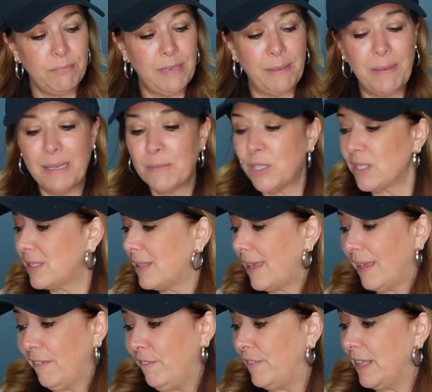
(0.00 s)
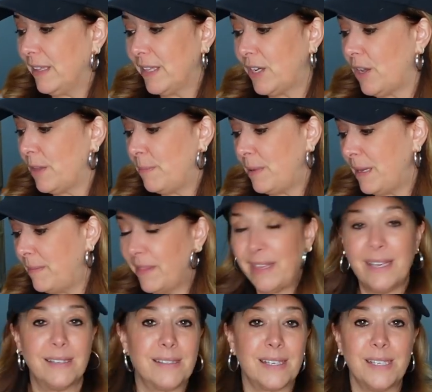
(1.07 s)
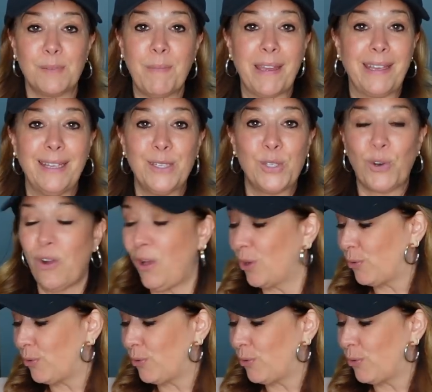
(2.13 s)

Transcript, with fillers: maybe I'm just like feeling all the baby things because my kids are all